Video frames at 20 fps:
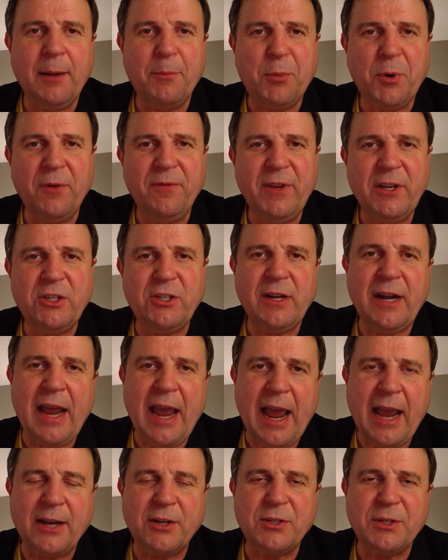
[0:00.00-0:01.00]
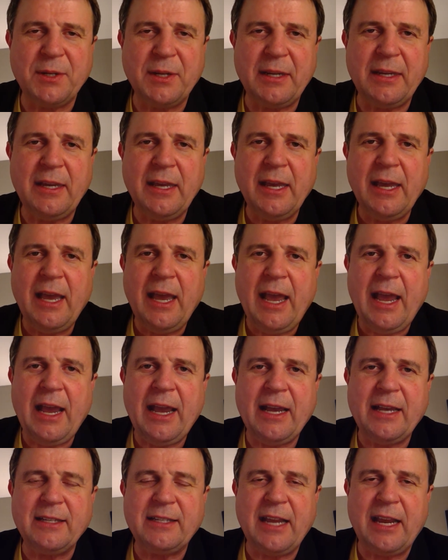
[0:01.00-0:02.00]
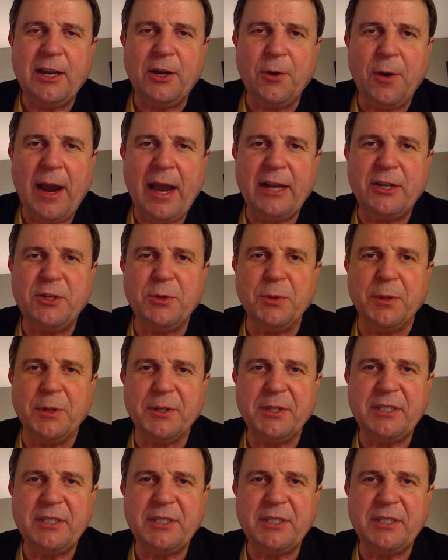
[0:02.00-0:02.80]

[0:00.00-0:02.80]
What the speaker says: provision actually has a gradual